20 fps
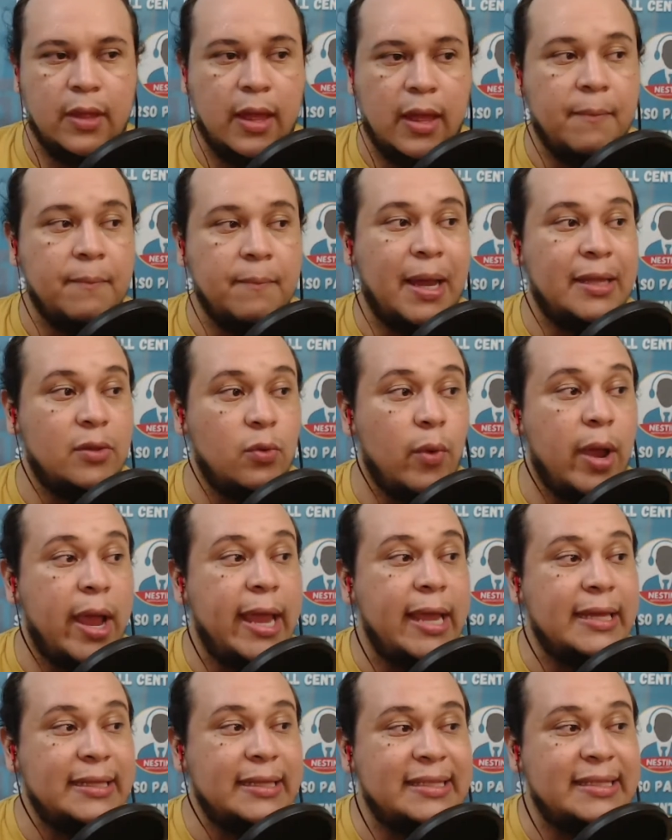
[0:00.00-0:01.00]
By the
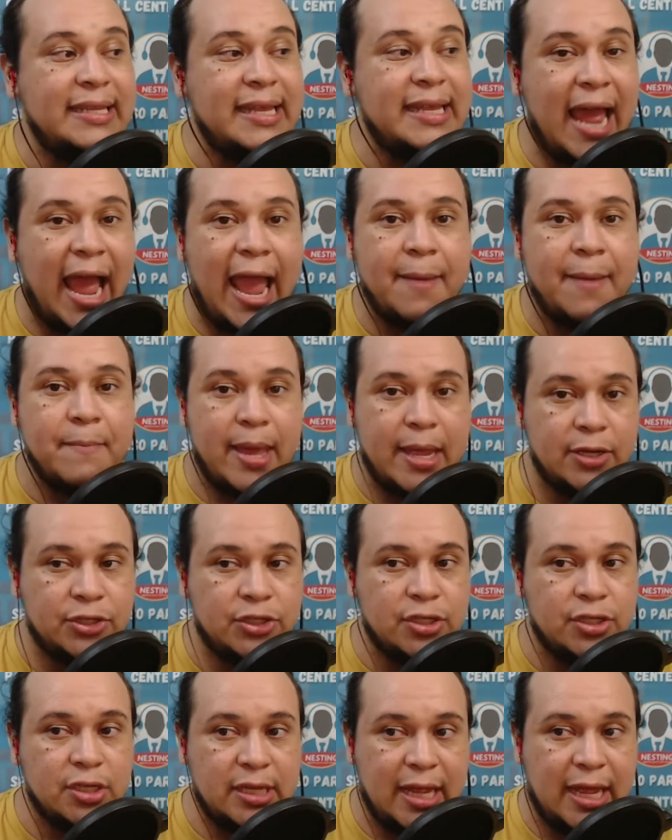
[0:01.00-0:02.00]
way, did I
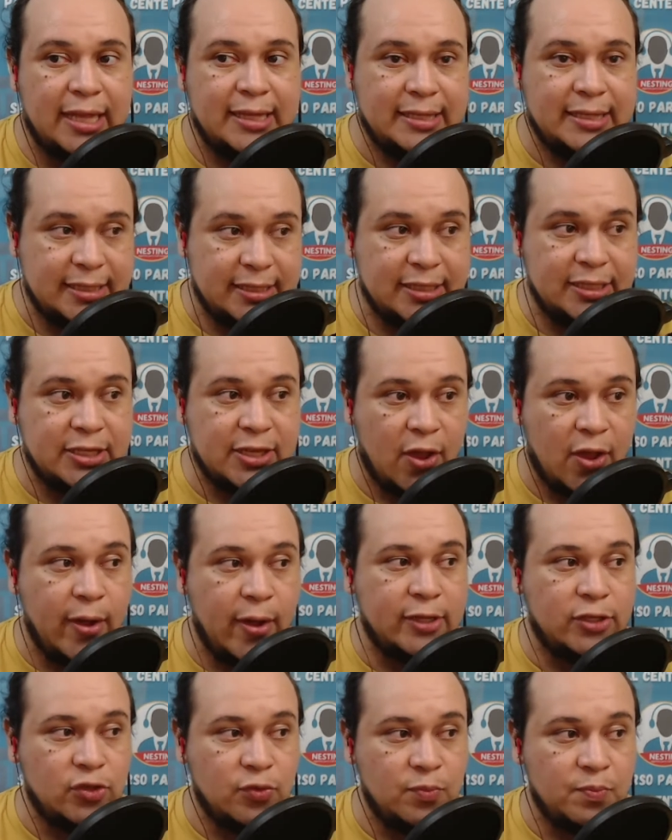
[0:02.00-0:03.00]
mention that this is
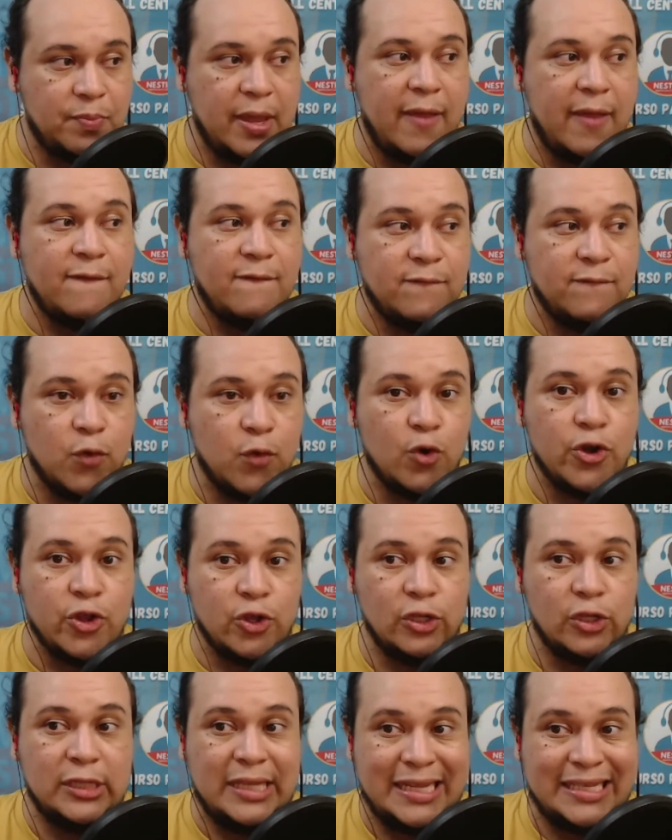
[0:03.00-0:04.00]
going to be for
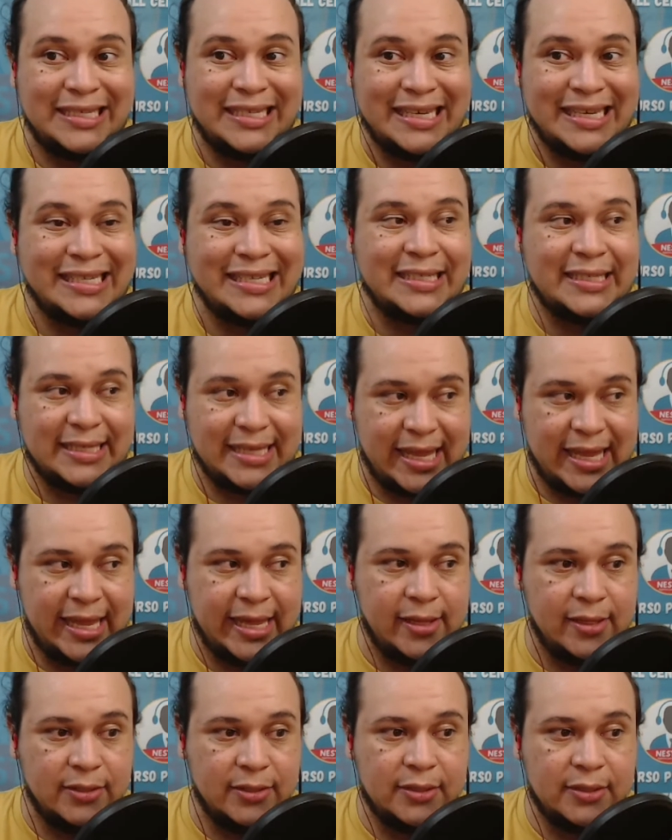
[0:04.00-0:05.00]
your listening
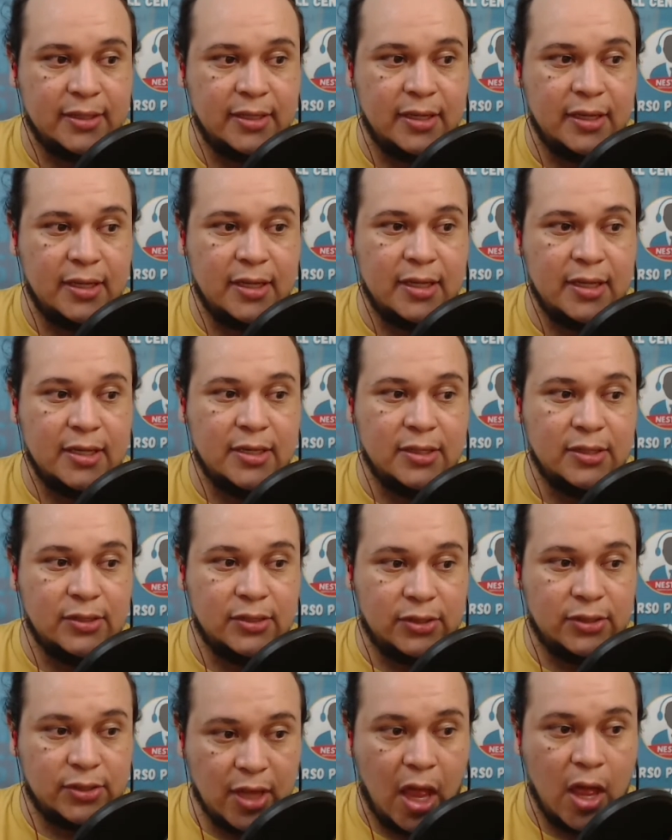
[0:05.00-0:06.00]
skills?
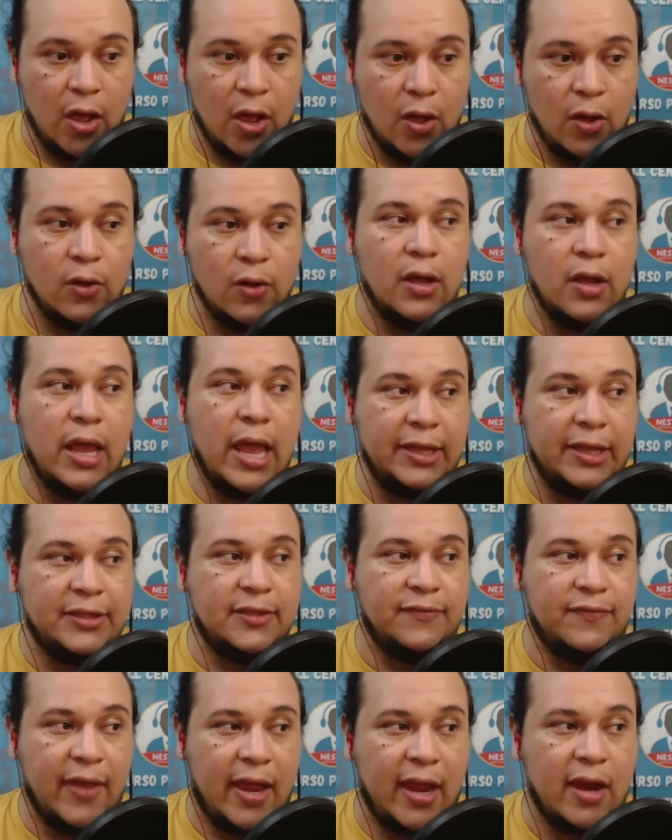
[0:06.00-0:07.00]
So
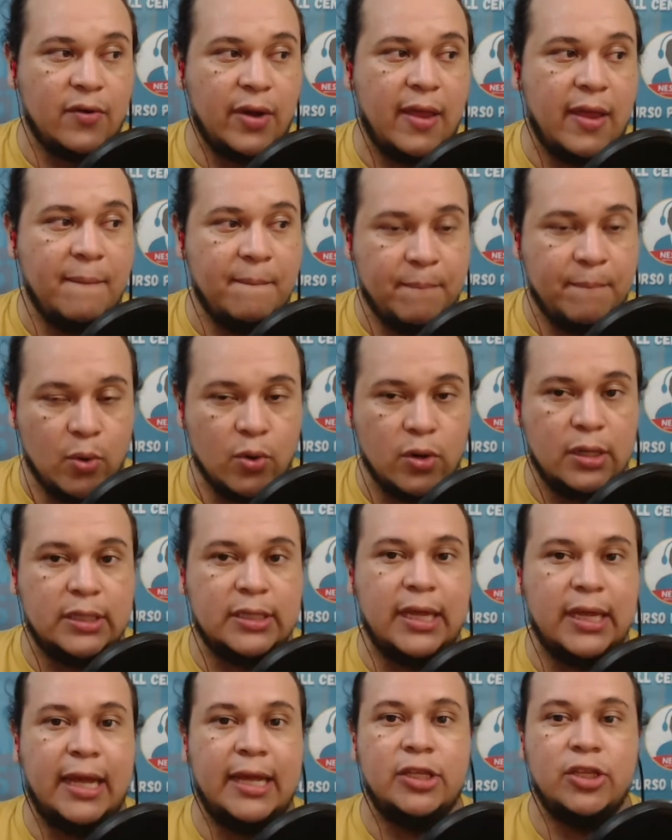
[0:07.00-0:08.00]
it's very
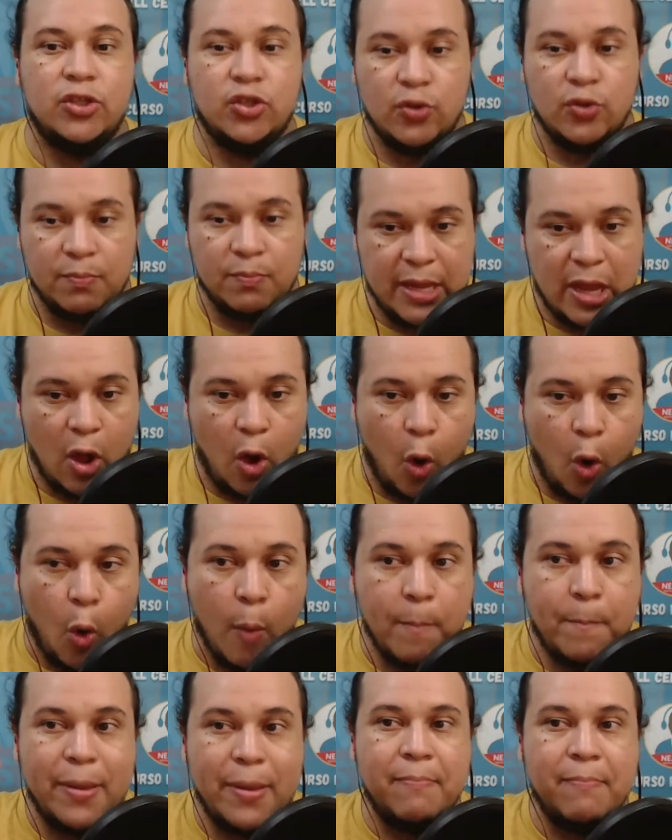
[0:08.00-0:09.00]
important to be
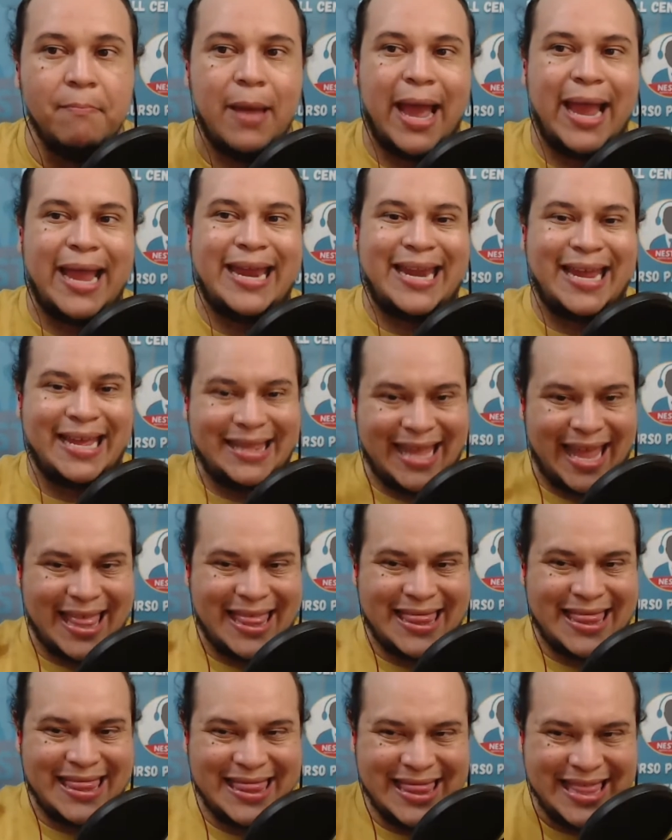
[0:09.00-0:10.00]
open-minded
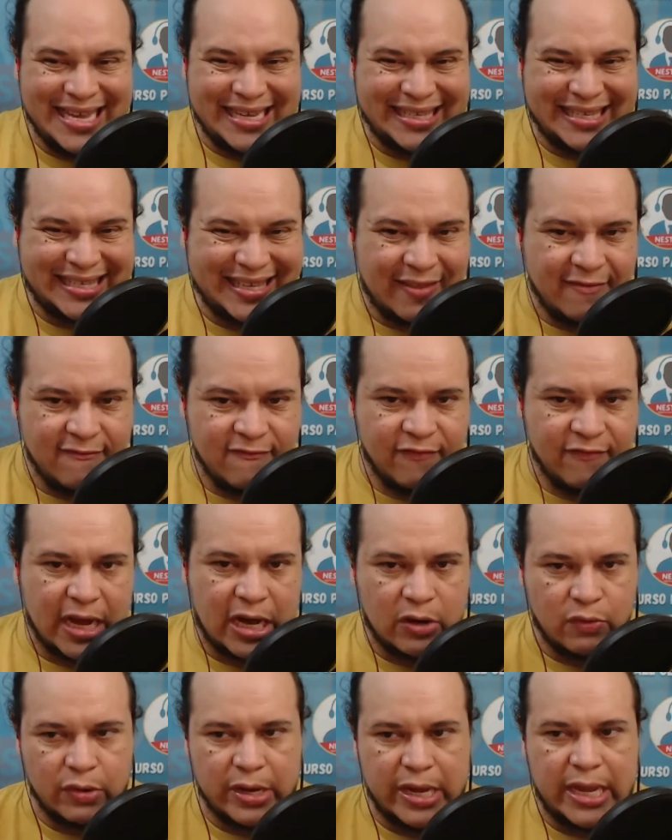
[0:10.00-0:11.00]
and listen
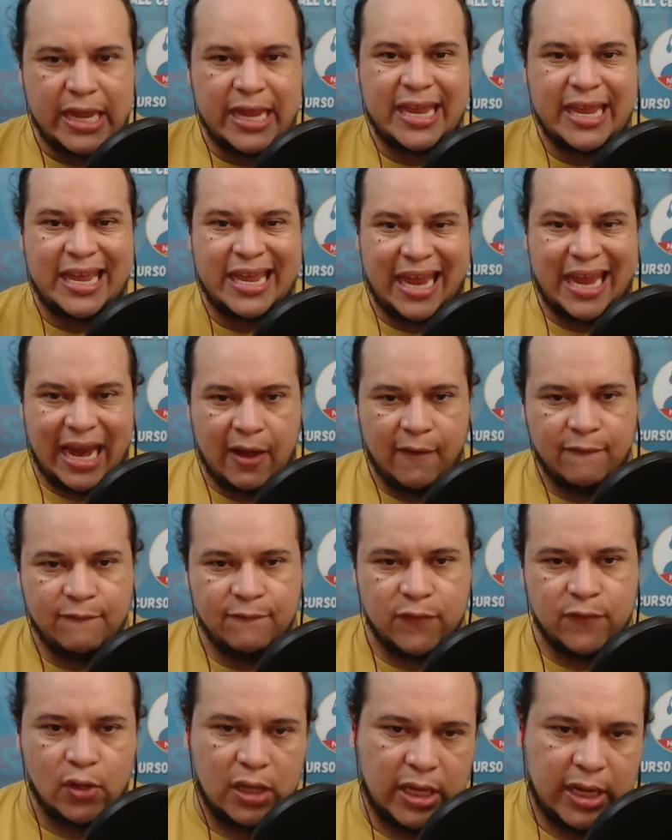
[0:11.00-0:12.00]
very
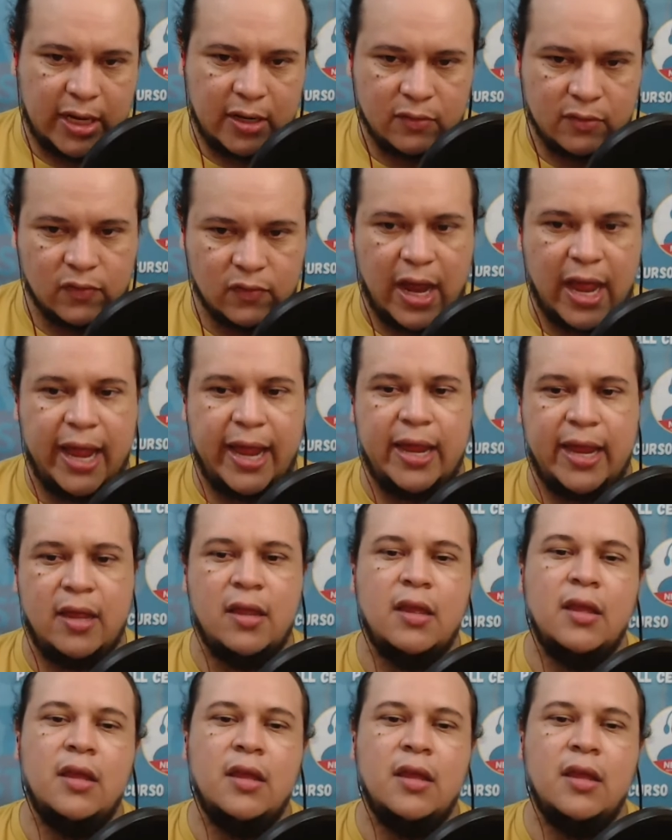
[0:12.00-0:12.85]
carefully, right?